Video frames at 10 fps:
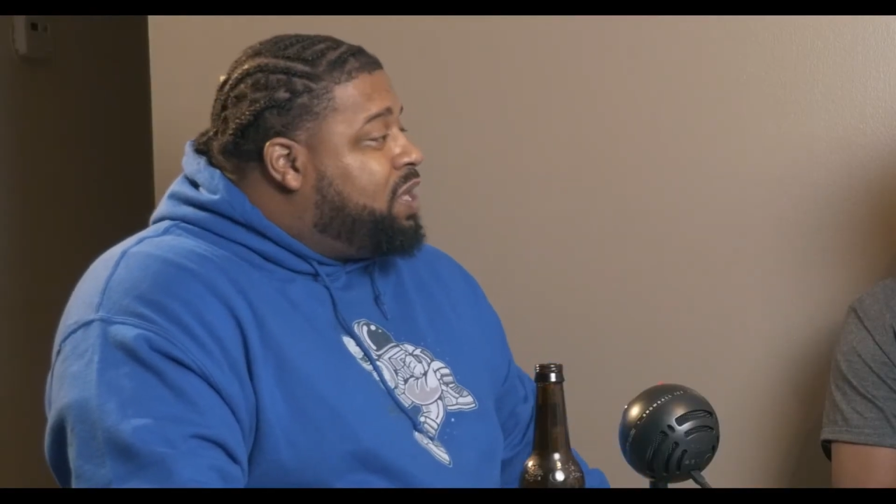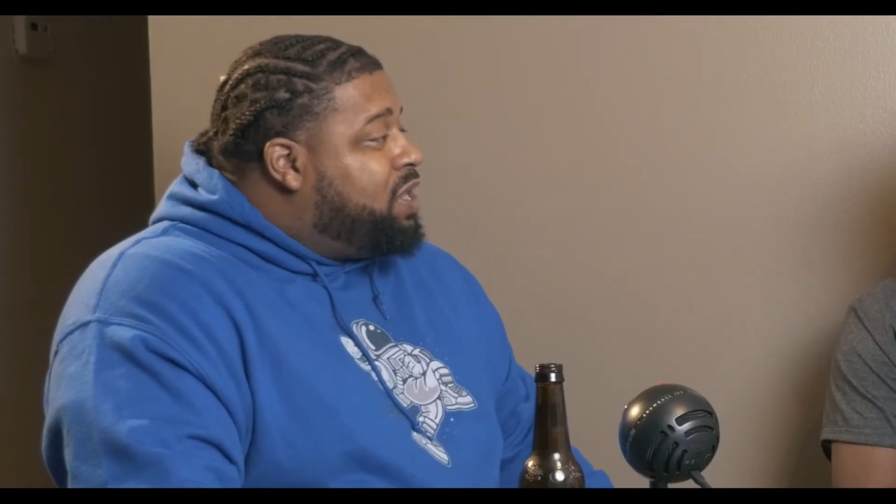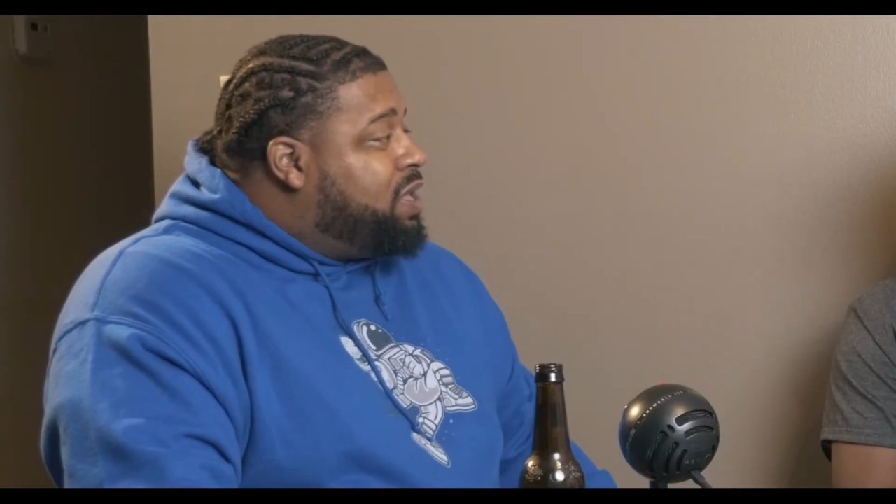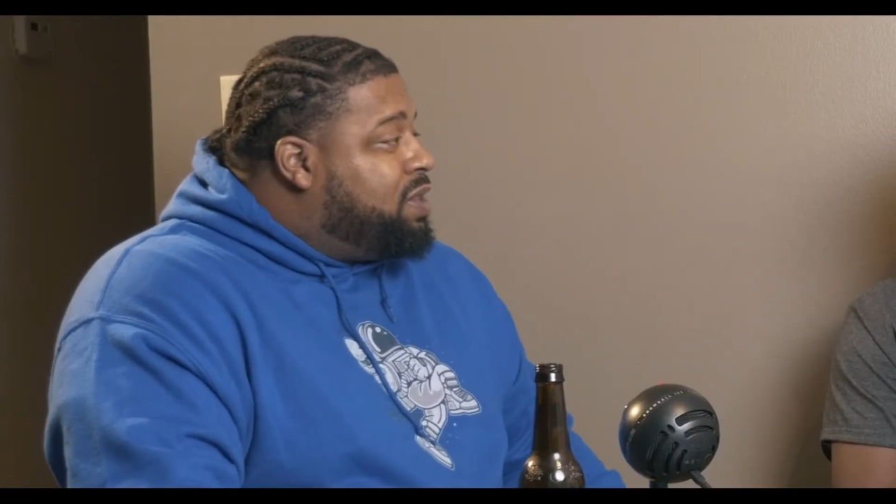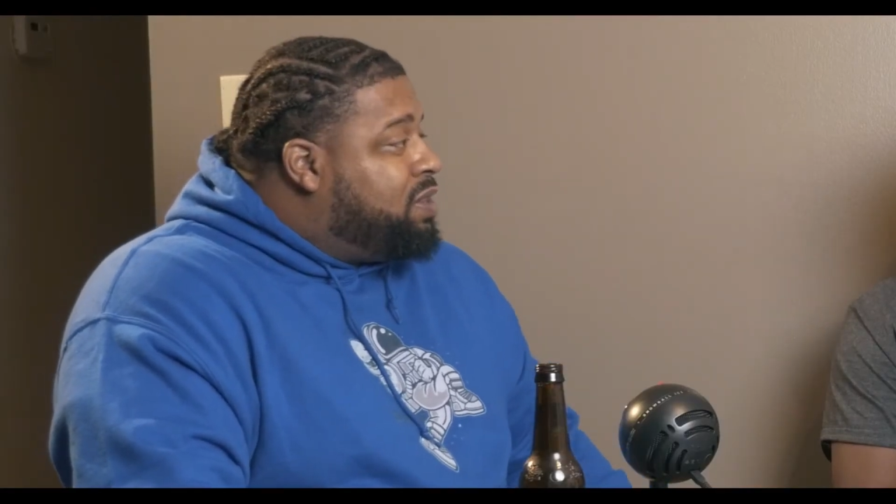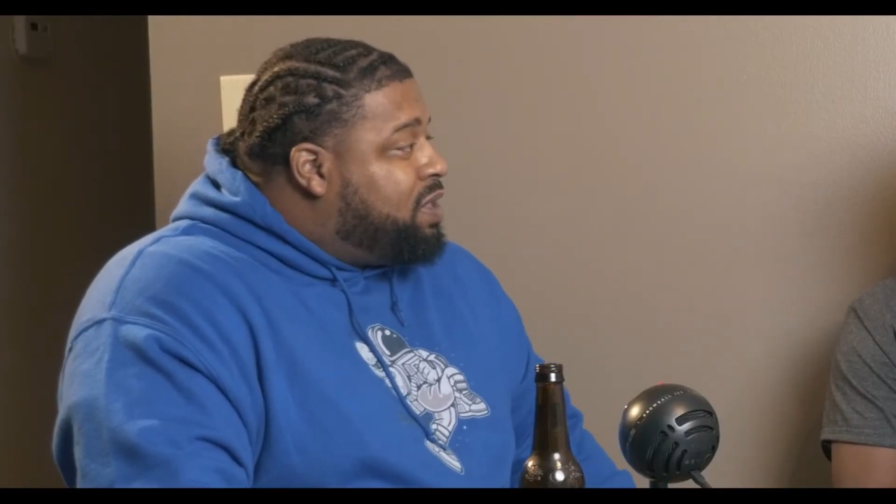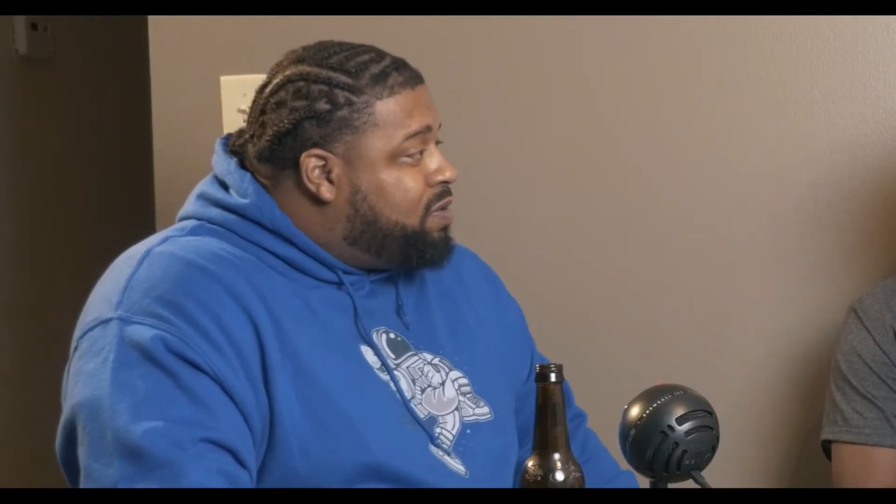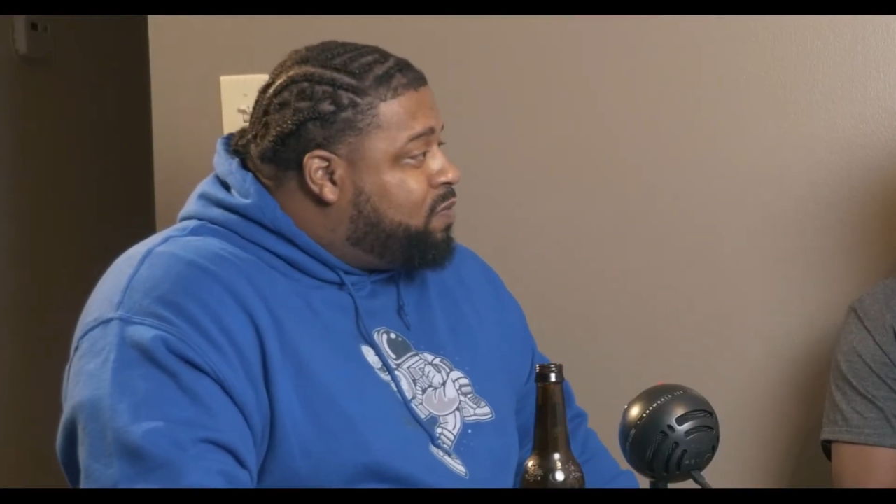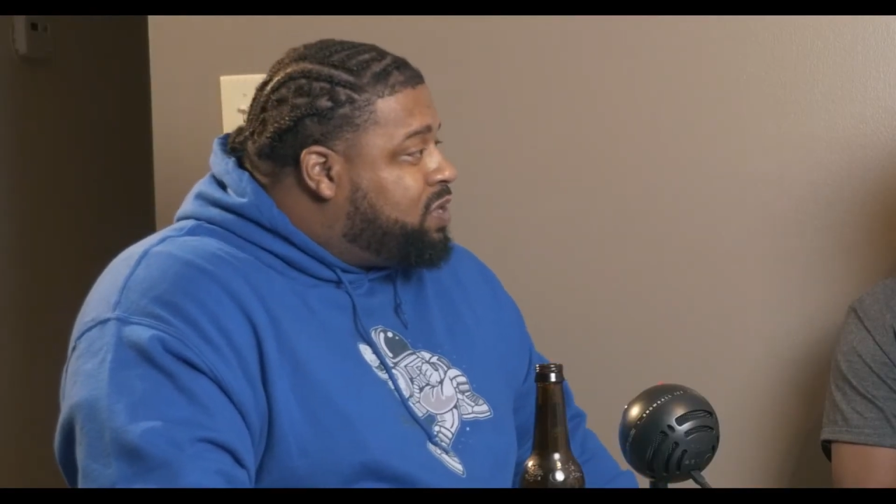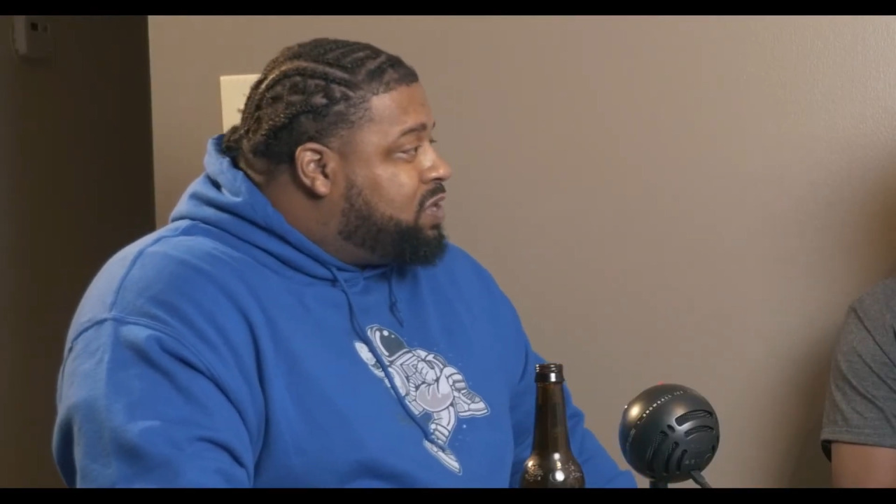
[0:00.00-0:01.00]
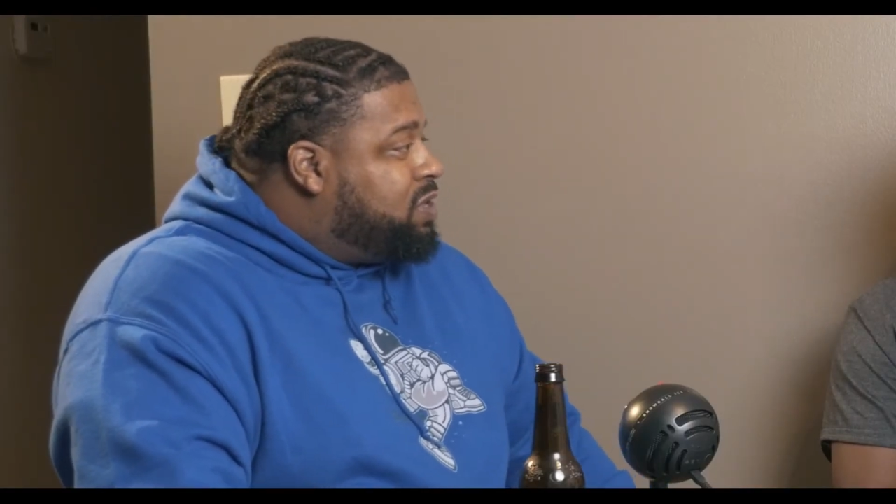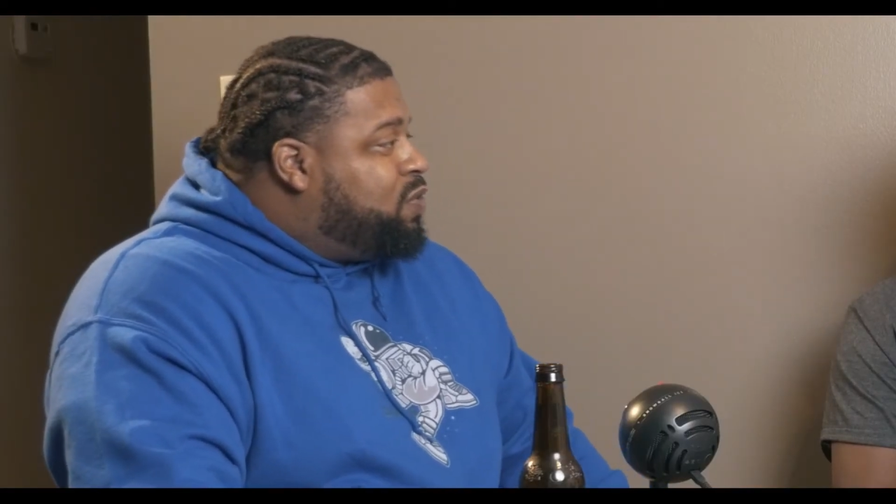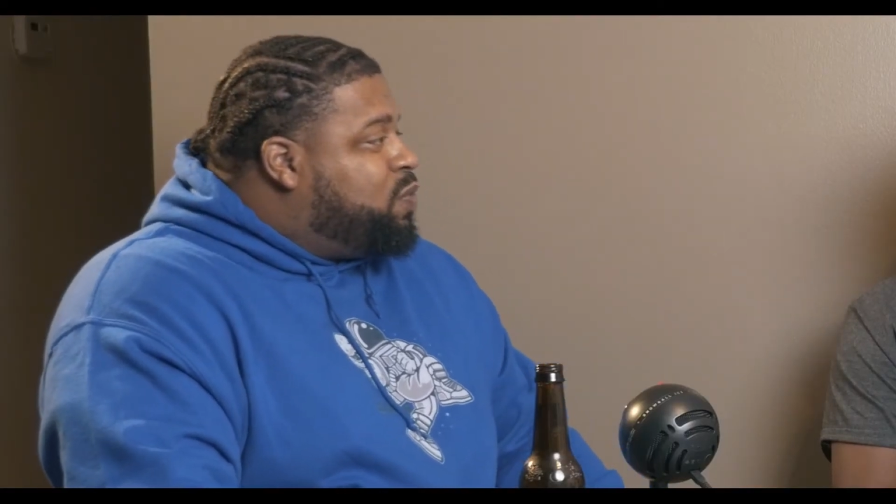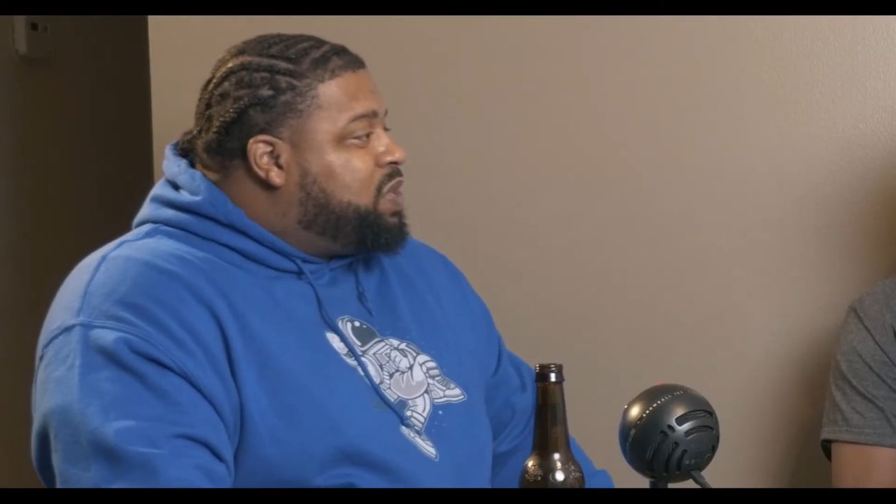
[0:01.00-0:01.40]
did that wasn't human.